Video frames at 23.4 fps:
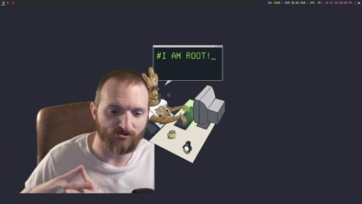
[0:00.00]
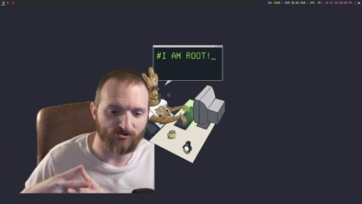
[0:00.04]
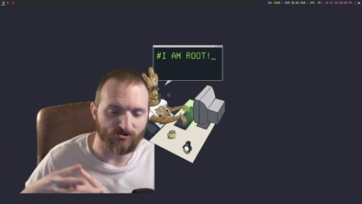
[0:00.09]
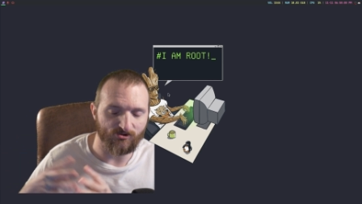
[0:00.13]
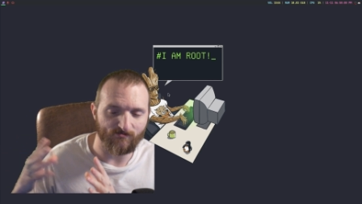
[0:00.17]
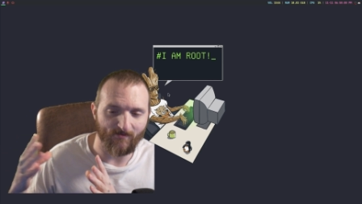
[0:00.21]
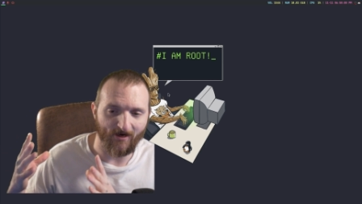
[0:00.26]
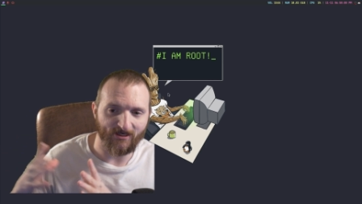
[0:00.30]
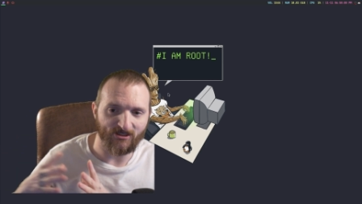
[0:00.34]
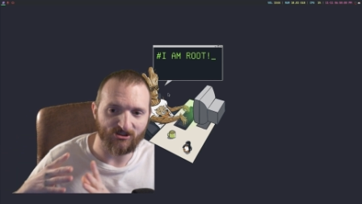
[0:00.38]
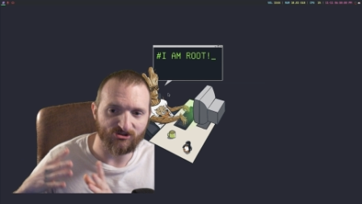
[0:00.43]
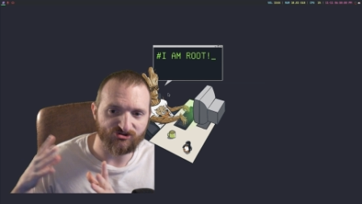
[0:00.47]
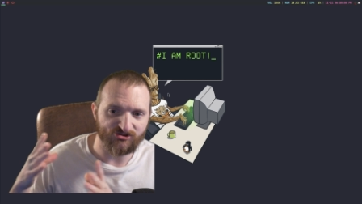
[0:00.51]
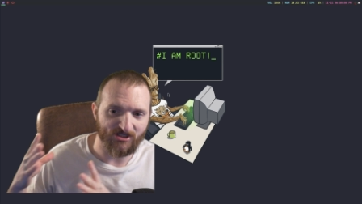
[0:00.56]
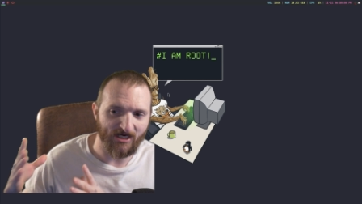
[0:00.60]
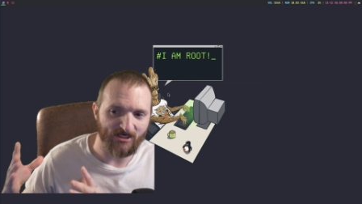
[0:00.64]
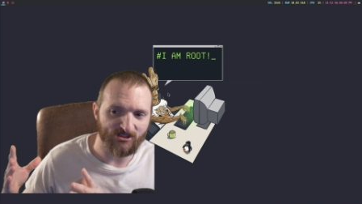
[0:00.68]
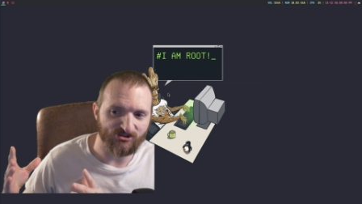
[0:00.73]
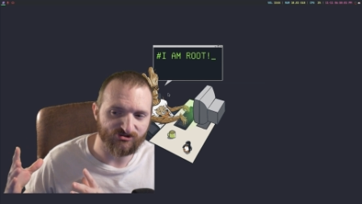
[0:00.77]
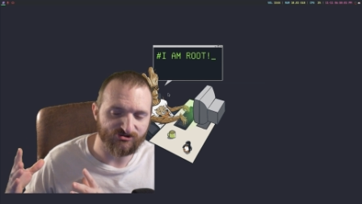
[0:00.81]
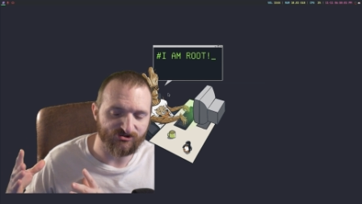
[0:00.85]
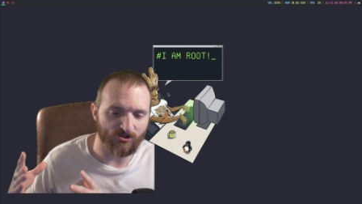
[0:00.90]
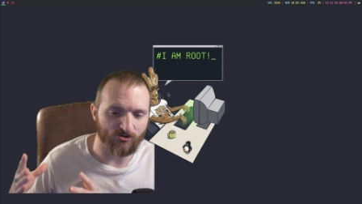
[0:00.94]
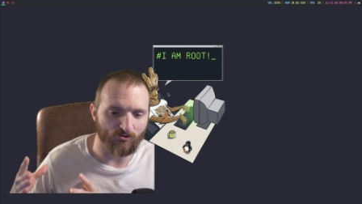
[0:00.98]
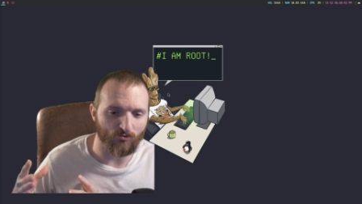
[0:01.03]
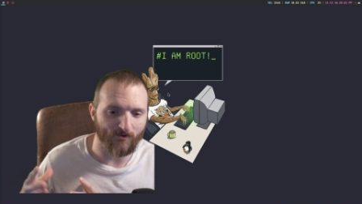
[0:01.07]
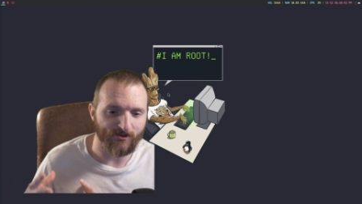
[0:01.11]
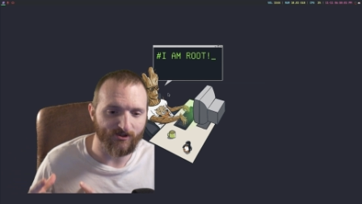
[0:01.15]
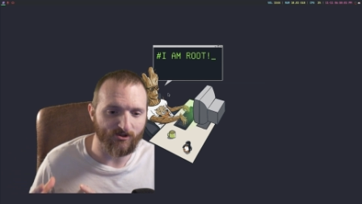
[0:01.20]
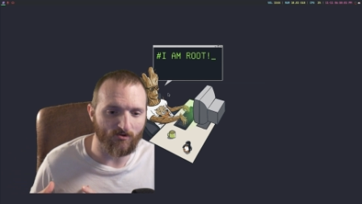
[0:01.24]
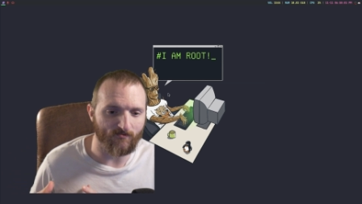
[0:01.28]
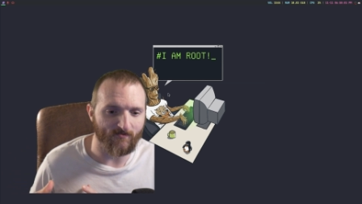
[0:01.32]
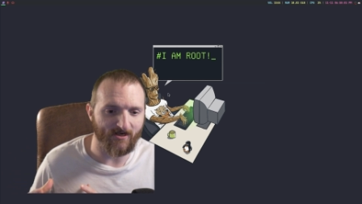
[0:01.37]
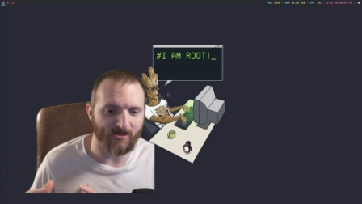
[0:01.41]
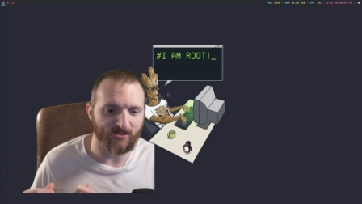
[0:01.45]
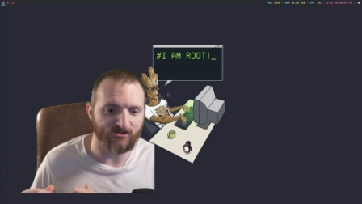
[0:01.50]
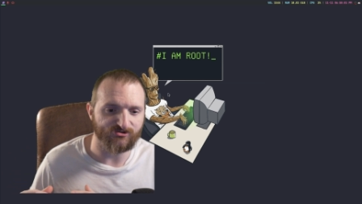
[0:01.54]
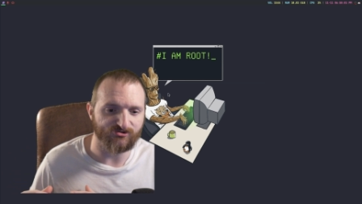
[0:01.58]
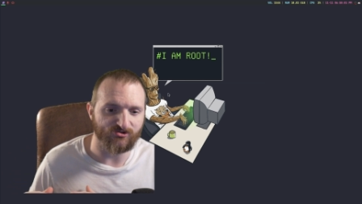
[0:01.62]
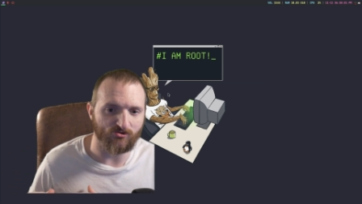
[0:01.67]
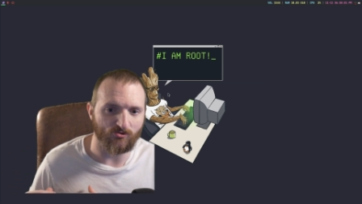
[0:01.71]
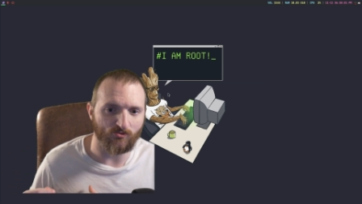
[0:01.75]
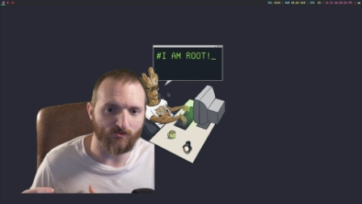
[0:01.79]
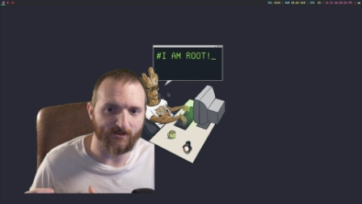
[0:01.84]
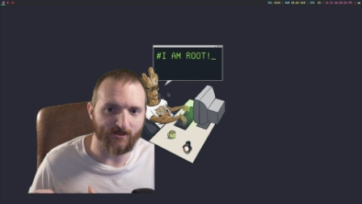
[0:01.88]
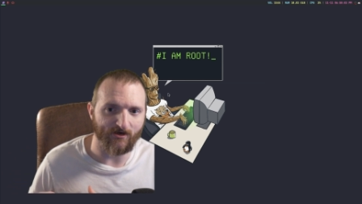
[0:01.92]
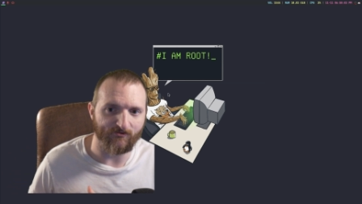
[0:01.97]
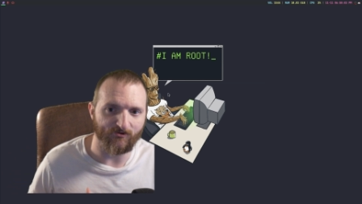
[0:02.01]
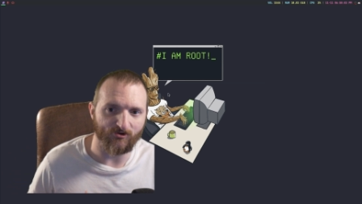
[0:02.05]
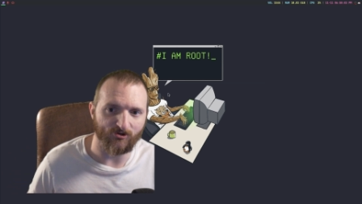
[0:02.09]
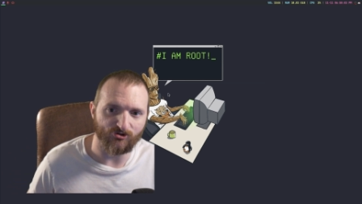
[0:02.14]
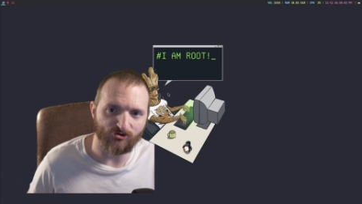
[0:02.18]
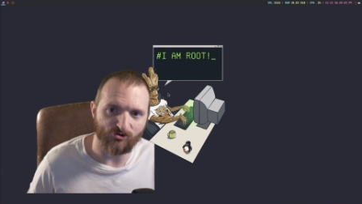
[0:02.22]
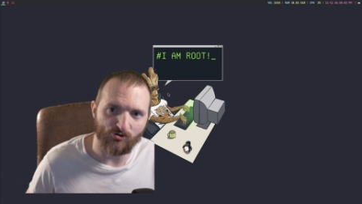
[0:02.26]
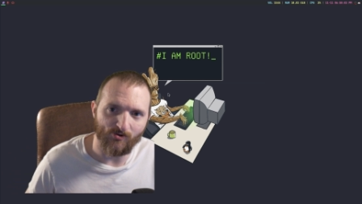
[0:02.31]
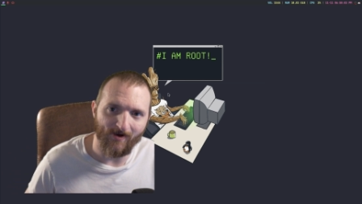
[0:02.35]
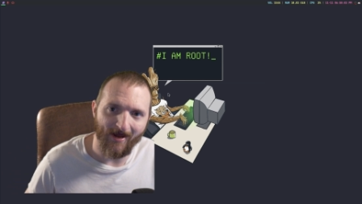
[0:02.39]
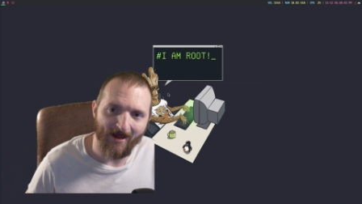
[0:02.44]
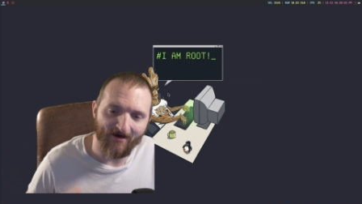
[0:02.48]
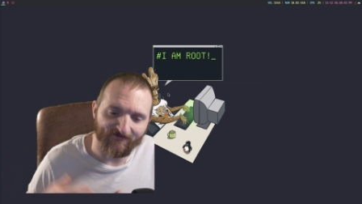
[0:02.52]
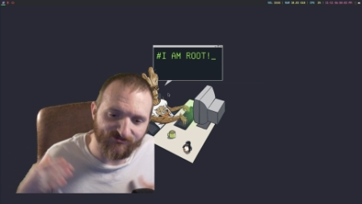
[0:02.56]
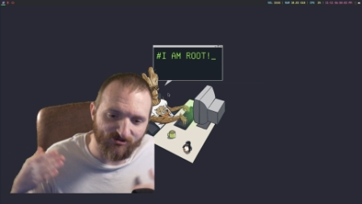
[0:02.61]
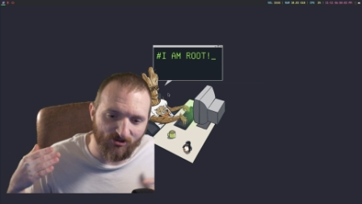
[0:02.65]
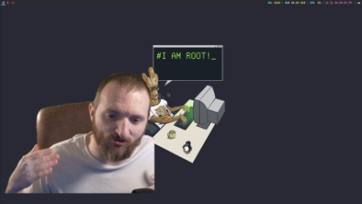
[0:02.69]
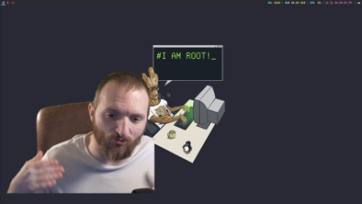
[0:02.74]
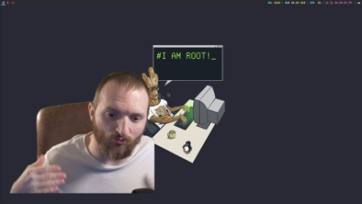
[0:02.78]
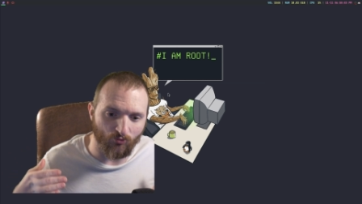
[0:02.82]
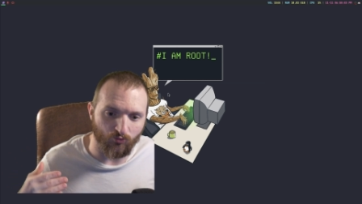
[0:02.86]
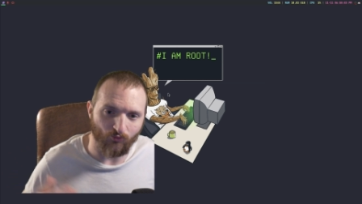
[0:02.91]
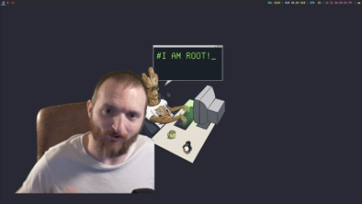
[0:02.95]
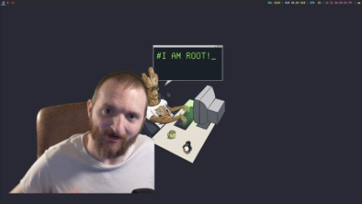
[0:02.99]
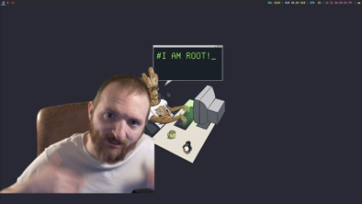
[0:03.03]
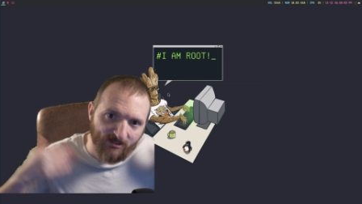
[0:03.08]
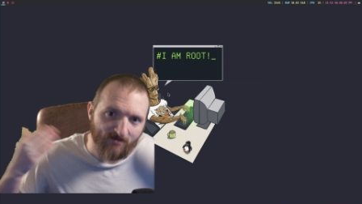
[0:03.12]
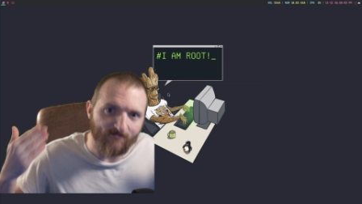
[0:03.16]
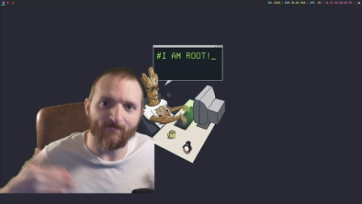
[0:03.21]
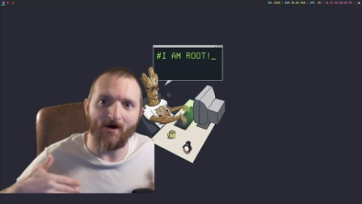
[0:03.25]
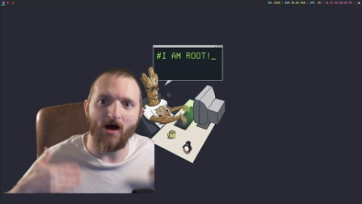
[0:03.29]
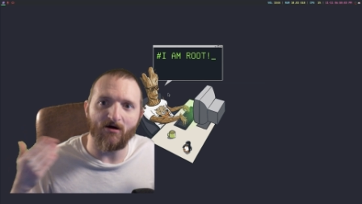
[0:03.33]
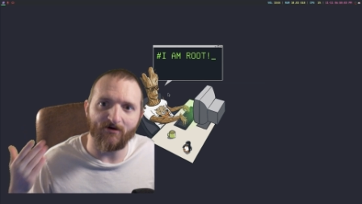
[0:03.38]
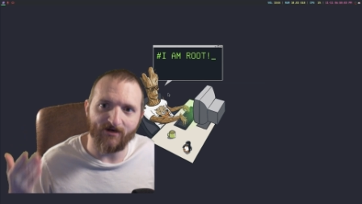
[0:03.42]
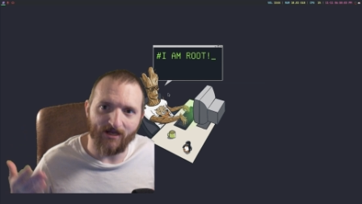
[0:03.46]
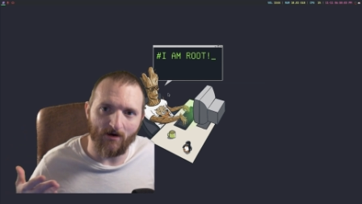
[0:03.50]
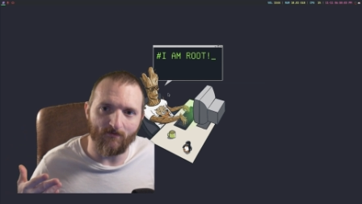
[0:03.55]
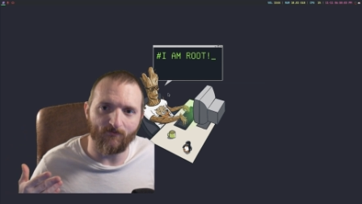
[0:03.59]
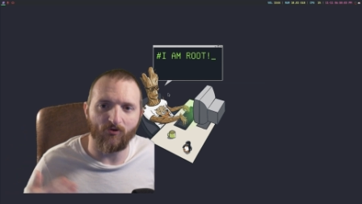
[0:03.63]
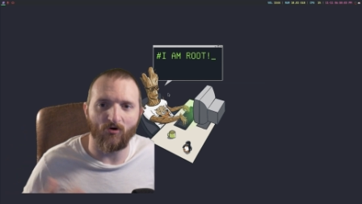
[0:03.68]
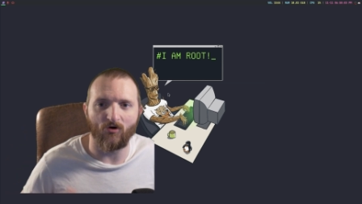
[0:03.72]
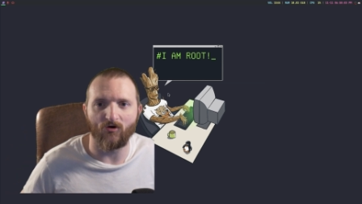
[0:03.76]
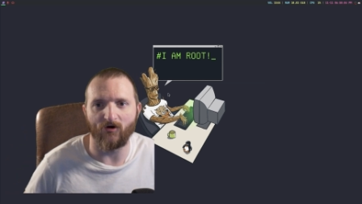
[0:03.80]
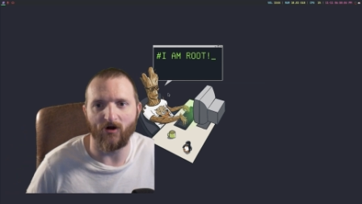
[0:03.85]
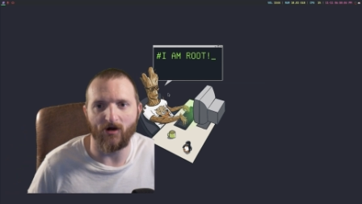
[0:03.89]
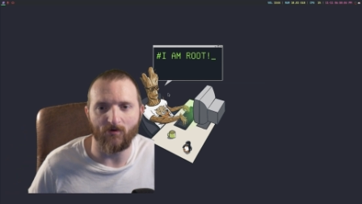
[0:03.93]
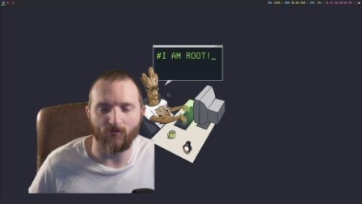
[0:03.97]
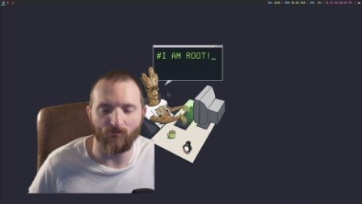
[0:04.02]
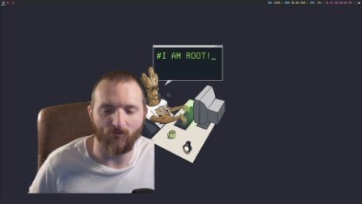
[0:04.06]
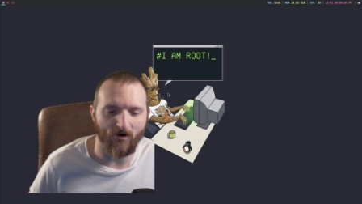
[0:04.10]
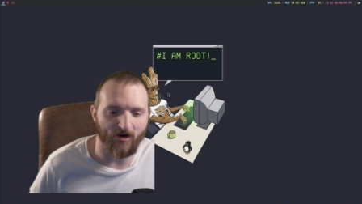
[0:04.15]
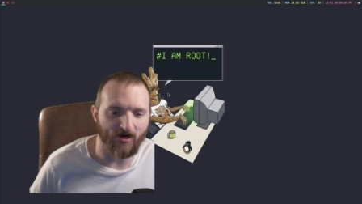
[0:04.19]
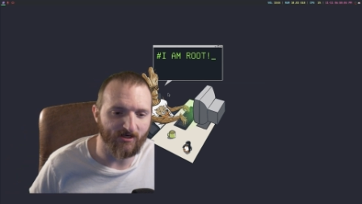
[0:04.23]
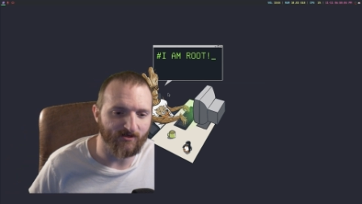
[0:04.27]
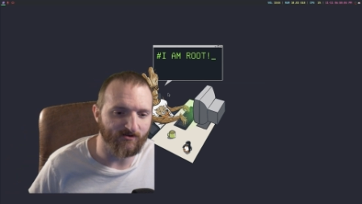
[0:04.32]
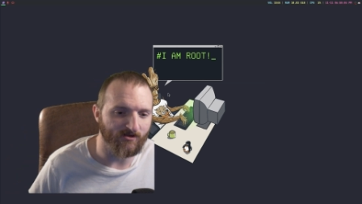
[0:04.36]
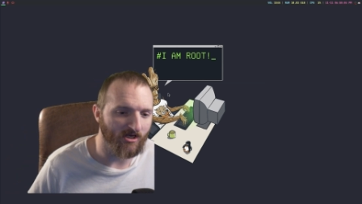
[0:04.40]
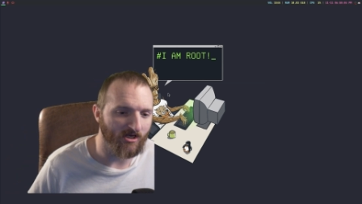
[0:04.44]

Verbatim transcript: you make a change to the window manager or whatever you have to recompile that program right